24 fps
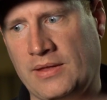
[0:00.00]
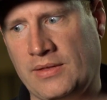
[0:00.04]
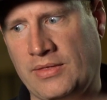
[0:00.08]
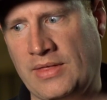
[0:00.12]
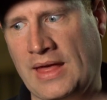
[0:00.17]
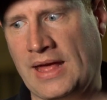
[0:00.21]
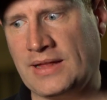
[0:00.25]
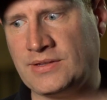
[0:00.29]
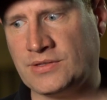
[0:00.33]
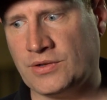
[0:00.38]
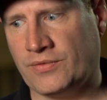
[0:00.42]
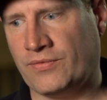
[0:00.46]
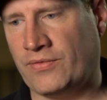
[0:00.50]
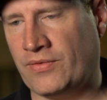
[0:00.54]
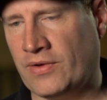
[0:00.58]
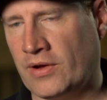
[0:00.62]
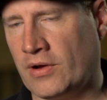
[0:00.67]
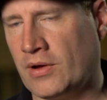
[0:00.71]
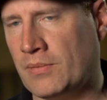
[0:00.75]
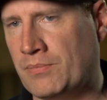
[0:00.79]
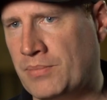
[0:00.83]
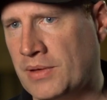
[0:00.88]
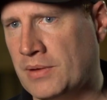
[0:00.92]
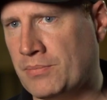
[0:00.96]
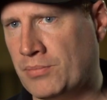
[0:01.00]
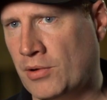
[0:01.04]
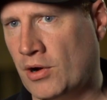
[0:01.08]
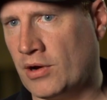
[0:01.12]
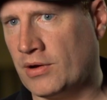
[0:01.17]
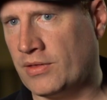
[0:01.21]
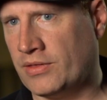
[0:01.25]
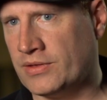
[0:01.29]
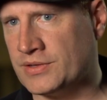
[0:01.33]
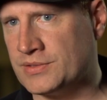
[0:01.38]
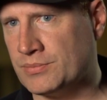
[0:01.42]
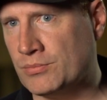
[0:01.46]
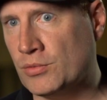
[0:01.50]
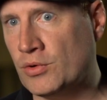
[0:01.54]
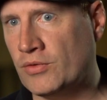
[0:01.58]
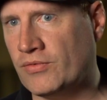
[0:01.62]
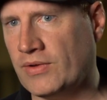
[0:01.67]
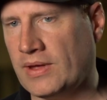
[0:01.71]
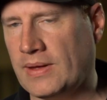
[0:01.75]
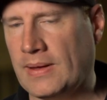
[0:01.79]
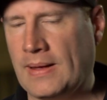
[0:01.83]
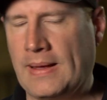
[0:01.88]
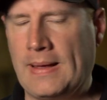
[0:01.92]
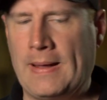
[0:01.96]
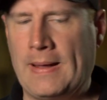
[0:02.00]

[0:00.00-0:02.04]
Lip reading: That's a very big part of this movie.